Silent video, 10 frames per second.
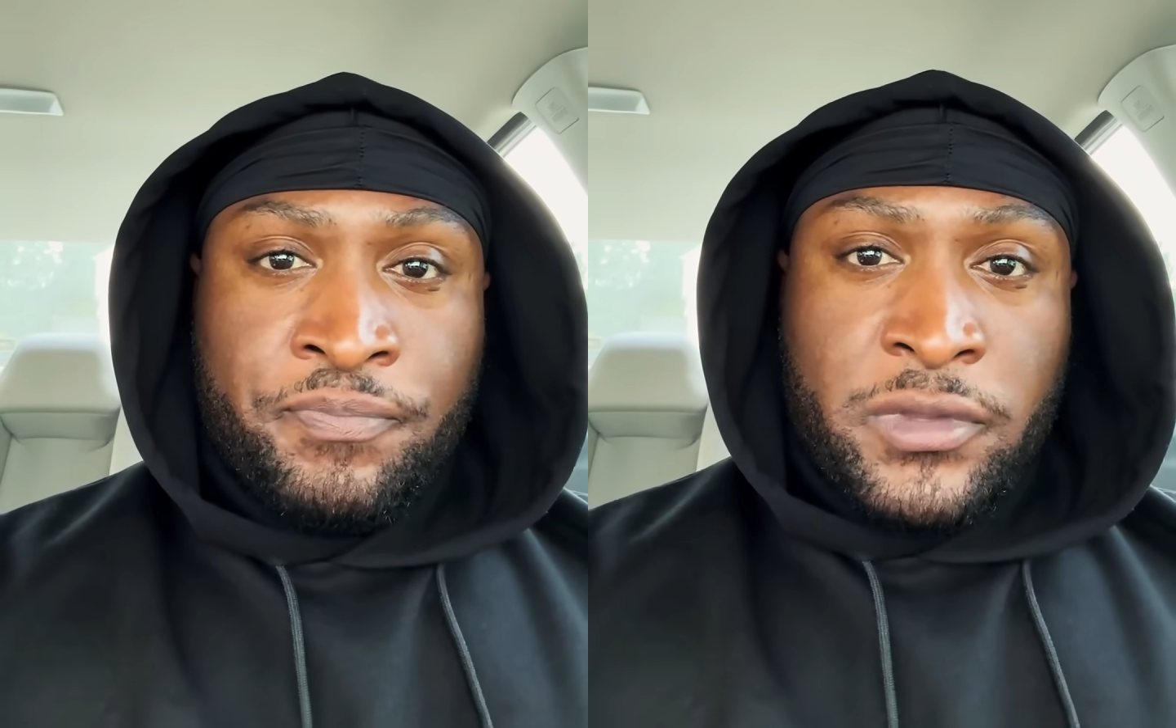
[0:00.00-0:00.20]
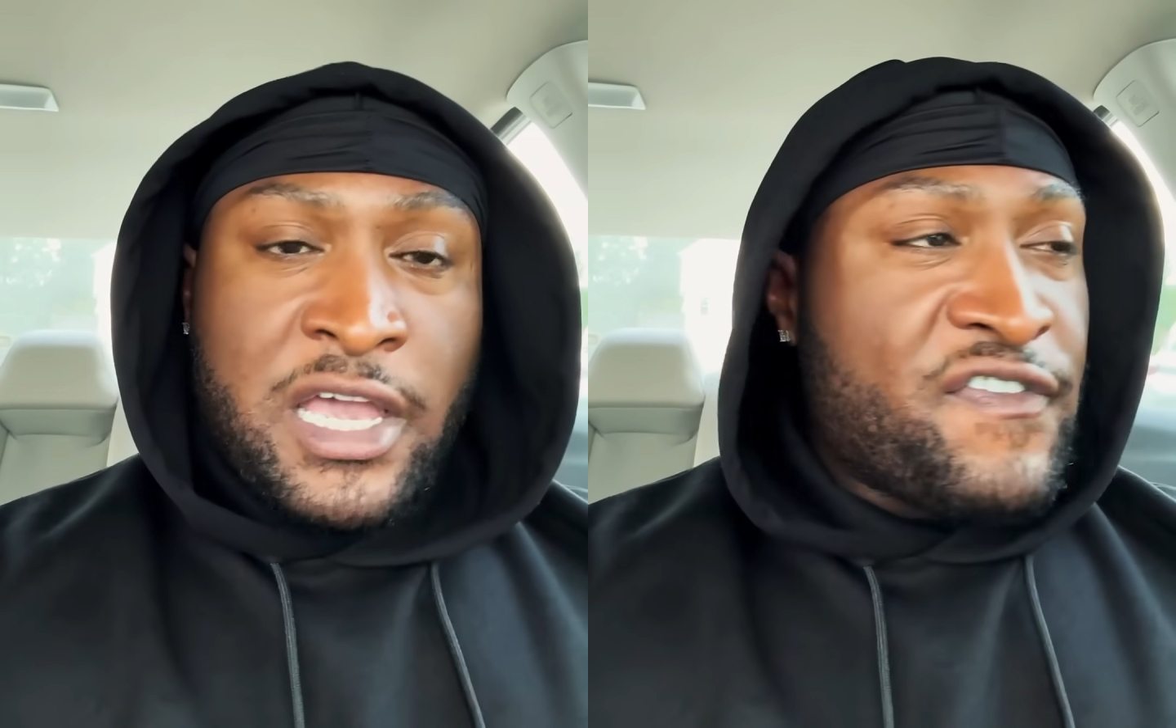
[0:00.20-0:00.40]

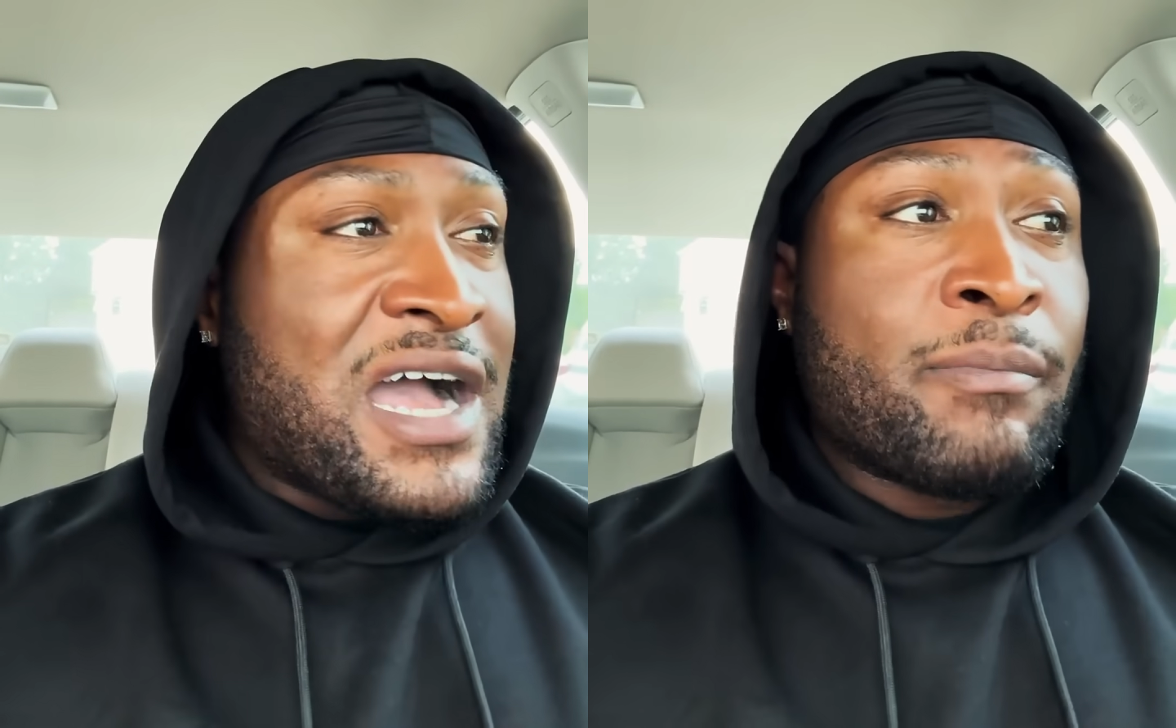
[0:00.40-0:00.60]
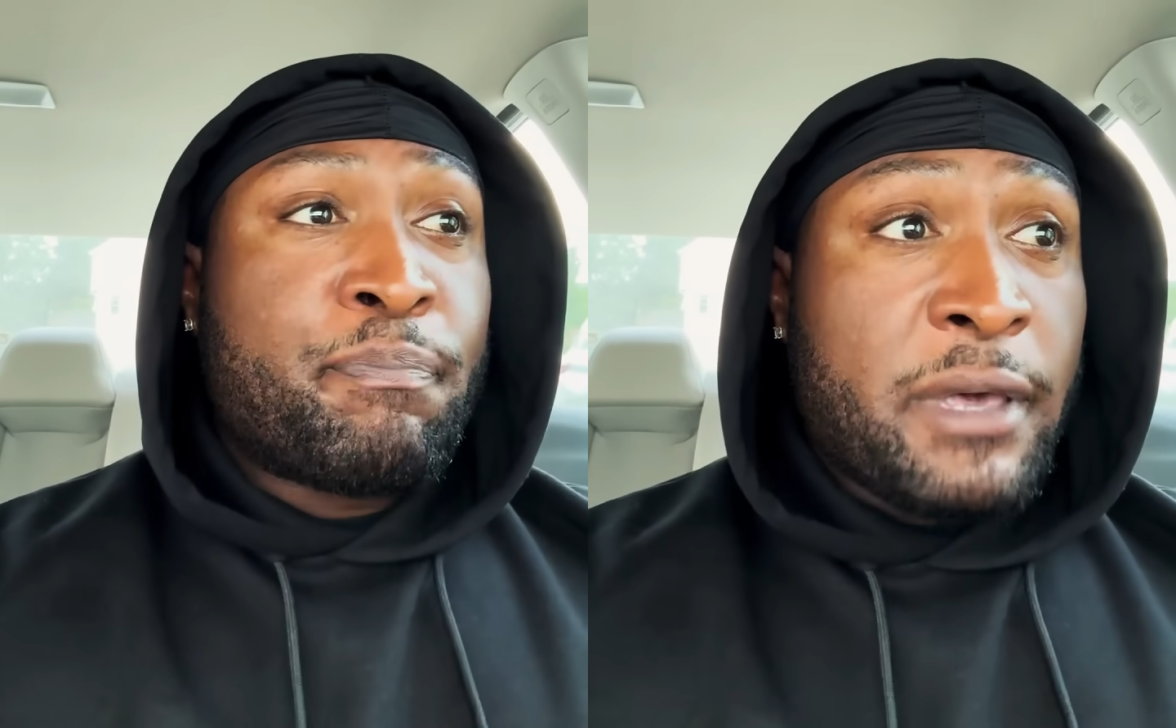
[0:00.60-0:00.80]
If
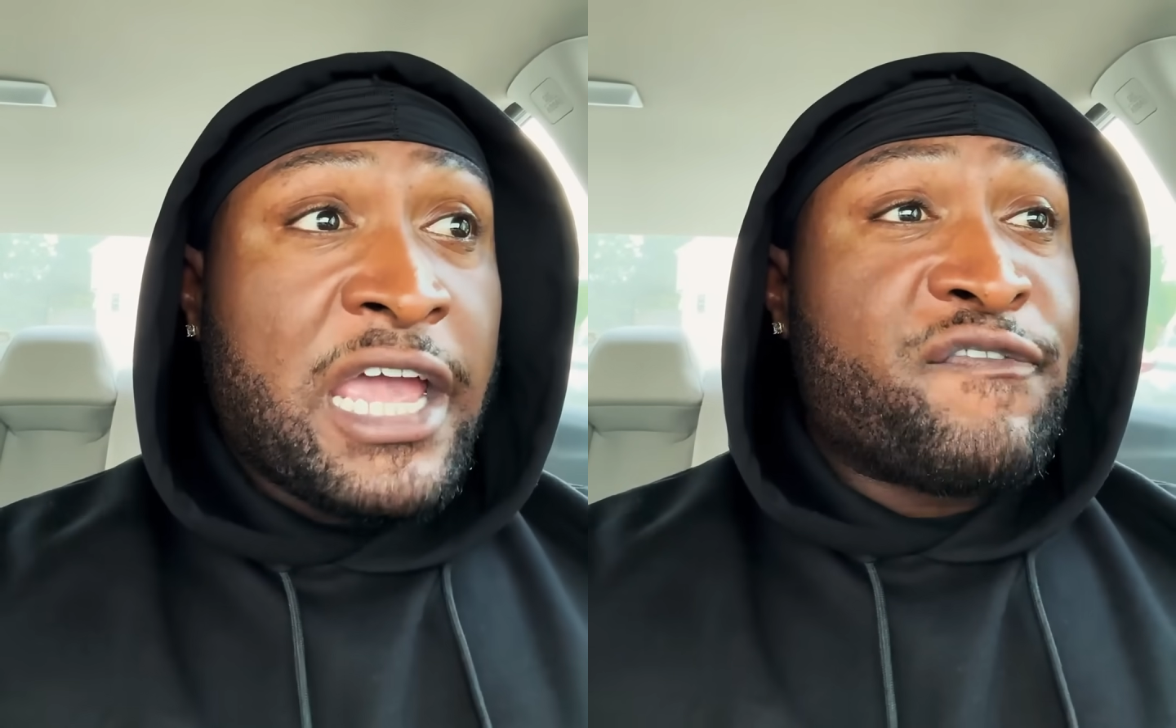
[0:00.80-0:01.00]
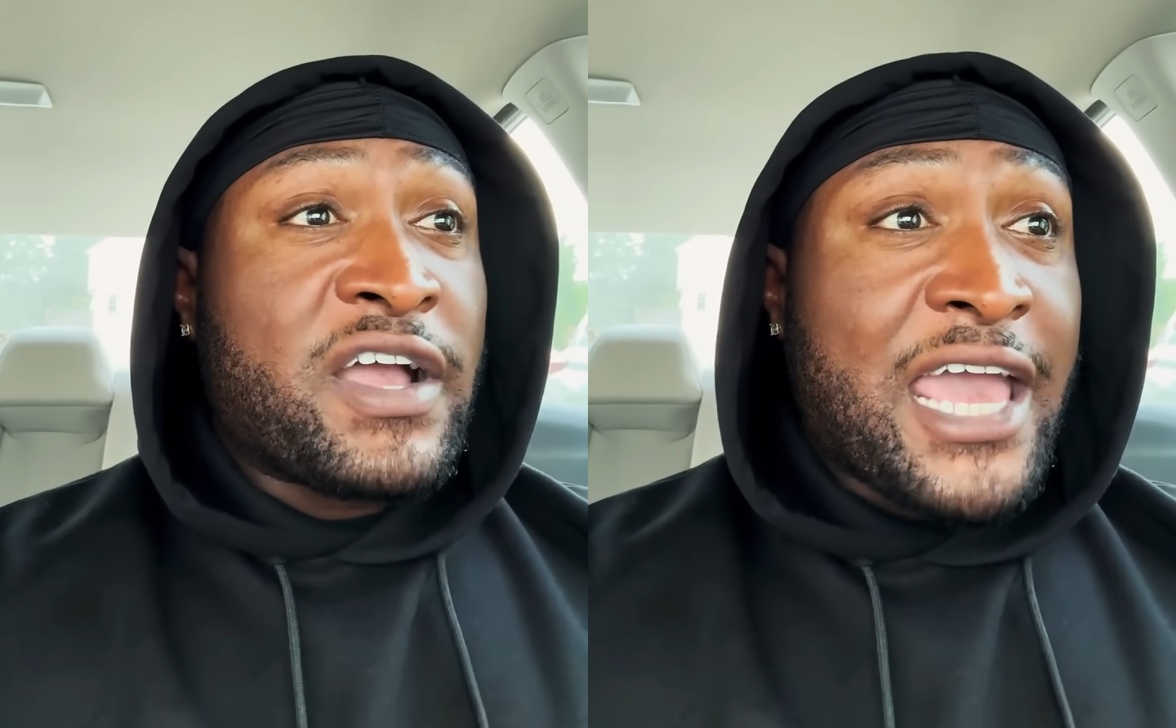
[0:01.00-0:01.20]
I'm
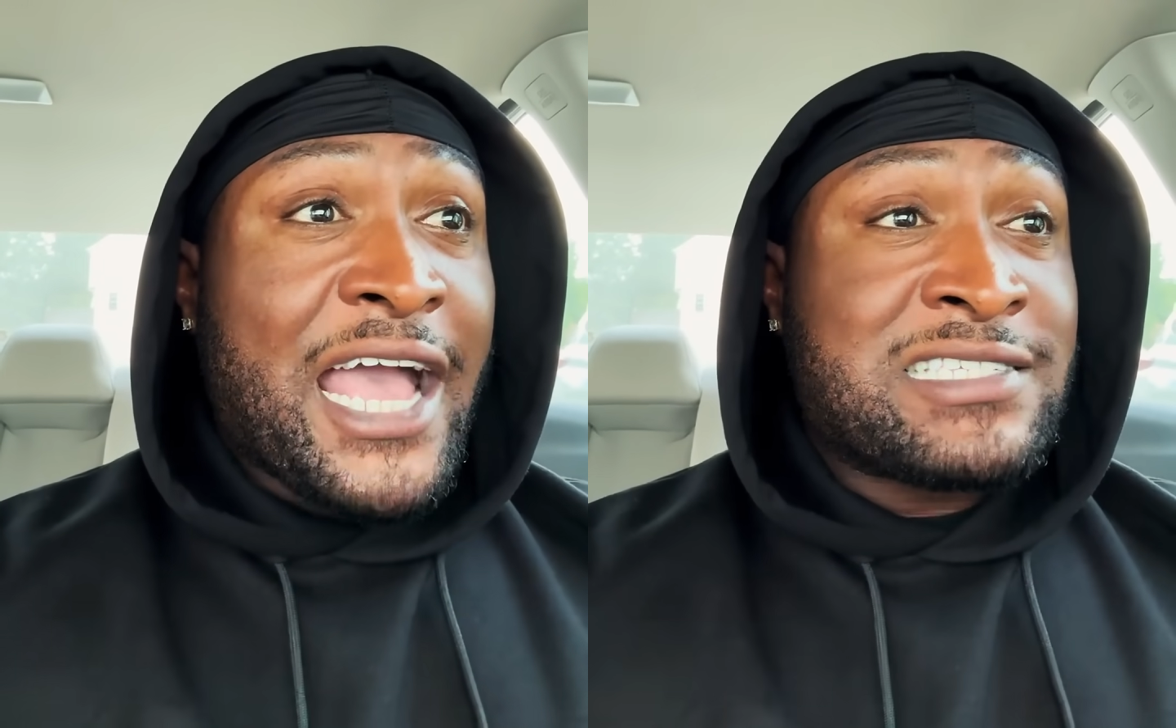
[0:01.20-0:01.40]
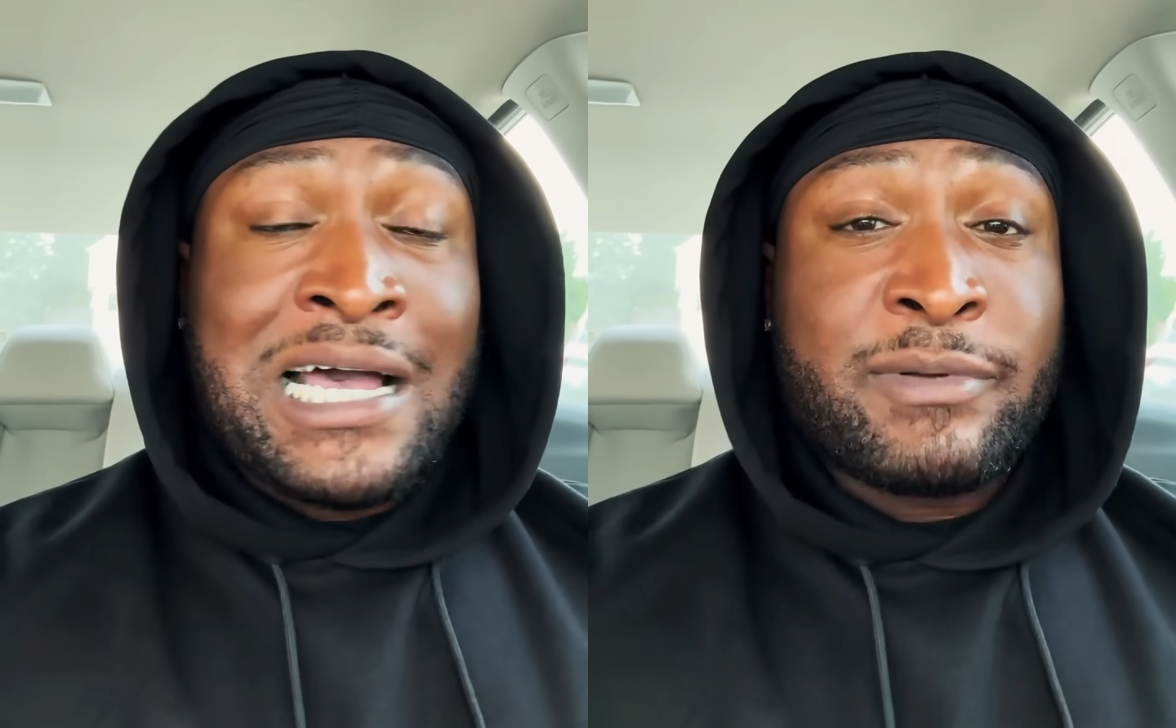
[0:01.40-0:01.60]
paying for
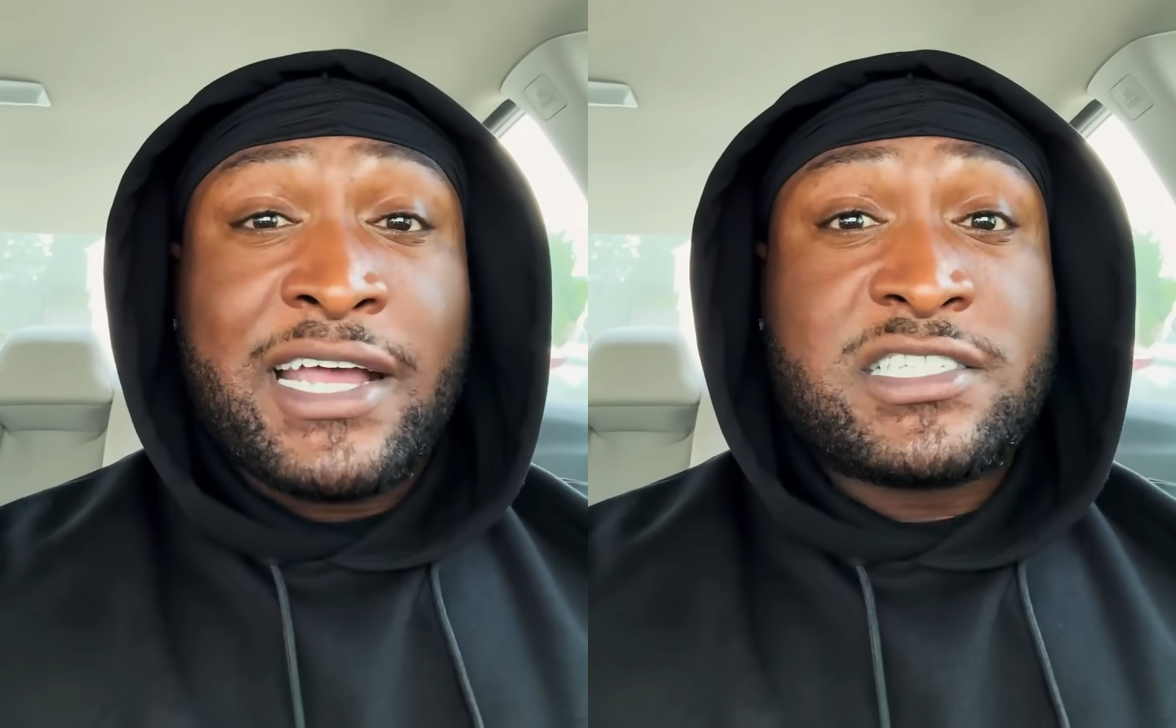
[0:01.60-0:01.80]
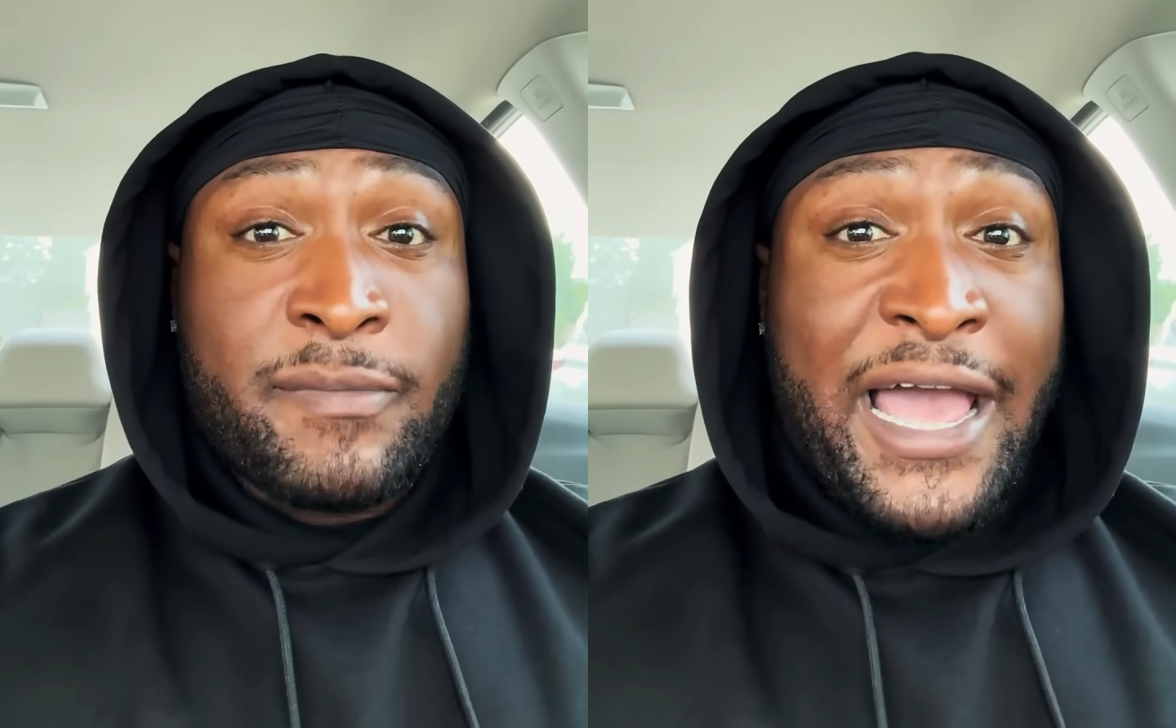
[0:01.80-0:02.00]
gas, I'm
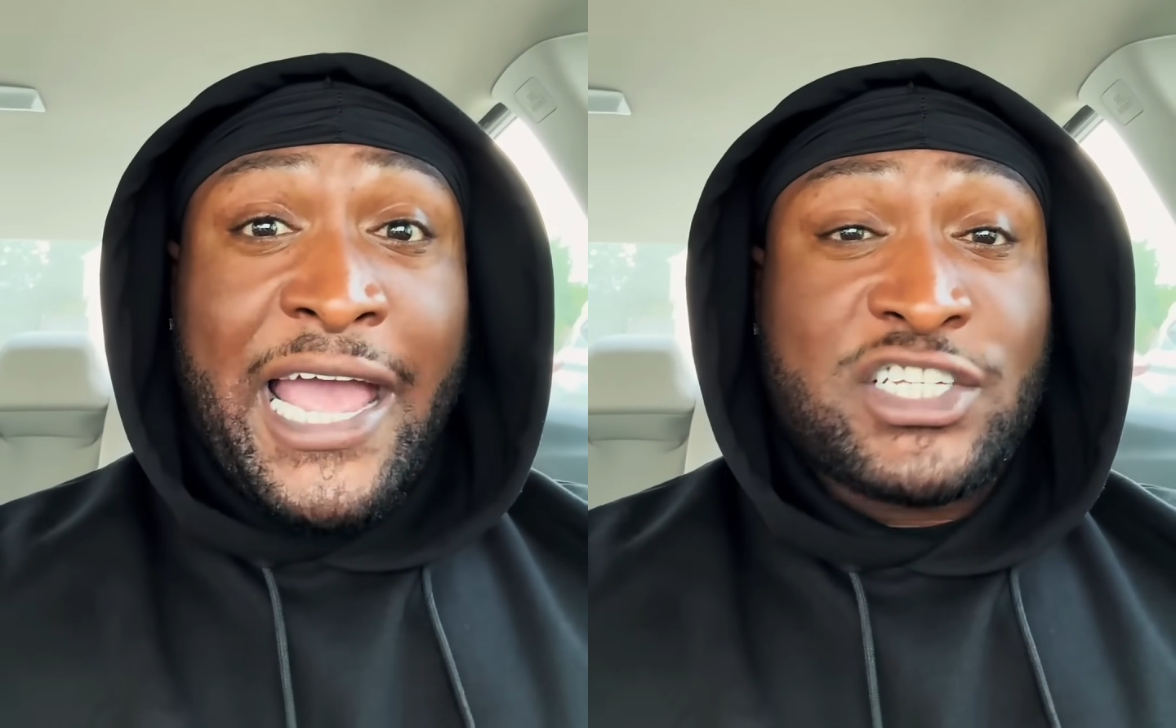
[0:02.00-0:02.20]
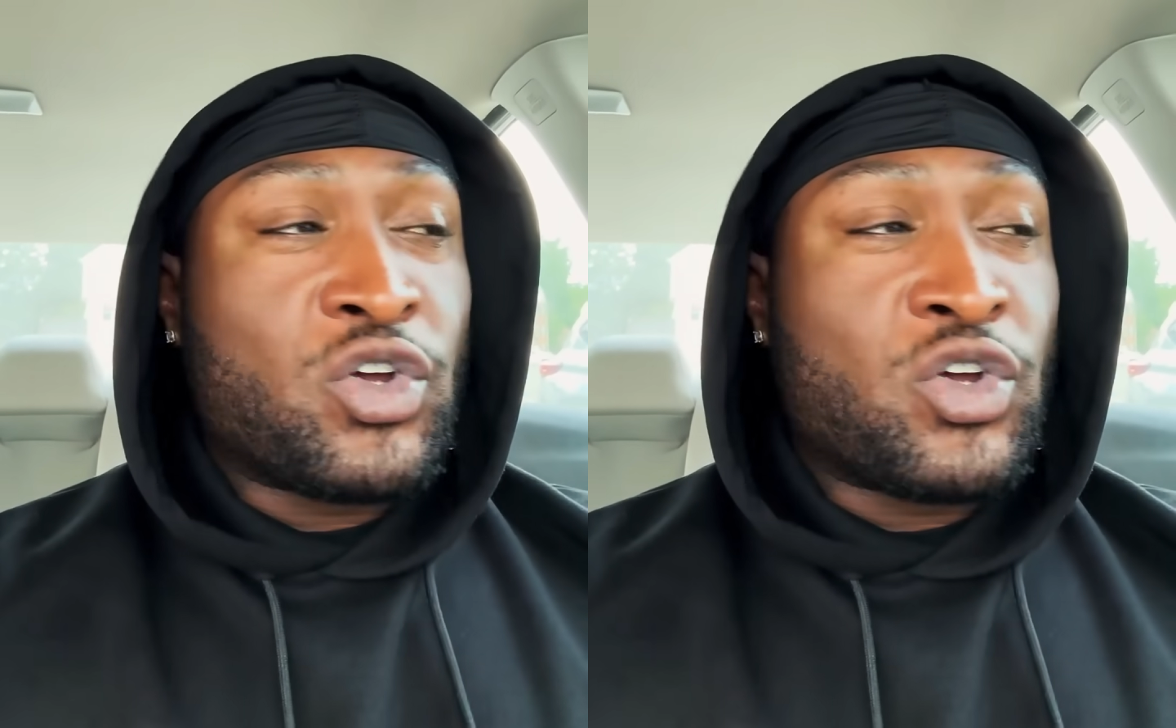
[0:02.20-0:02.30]
getting some ass.